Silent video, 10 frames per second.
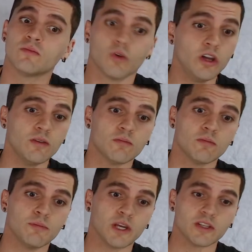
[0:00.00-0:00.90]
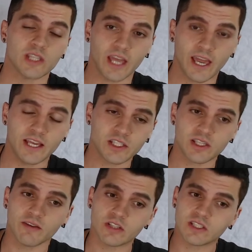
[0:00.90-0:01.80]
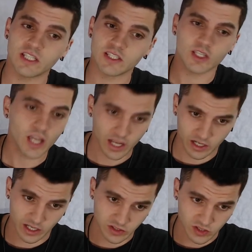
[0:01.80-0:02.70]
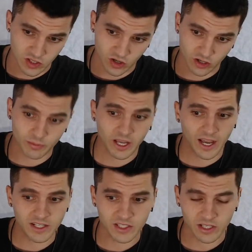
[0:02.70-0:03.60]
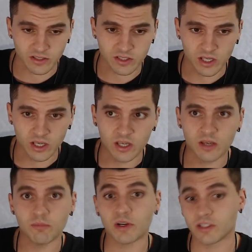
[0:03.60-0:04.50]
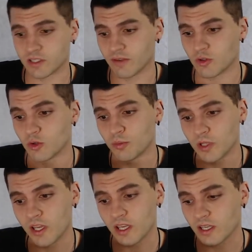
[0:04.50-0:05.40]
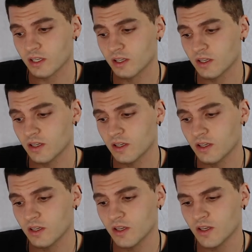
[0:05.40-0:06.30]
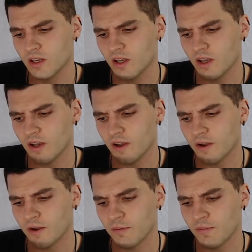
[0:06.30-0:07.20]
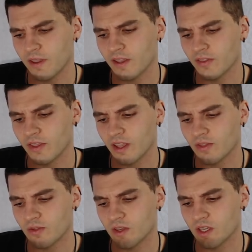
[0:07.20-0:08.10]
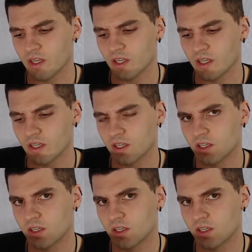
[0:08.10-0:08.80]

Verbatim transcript: right? Because the A7CC had an SD card by Hisense, but it doesn't have Google Play. Um, and then the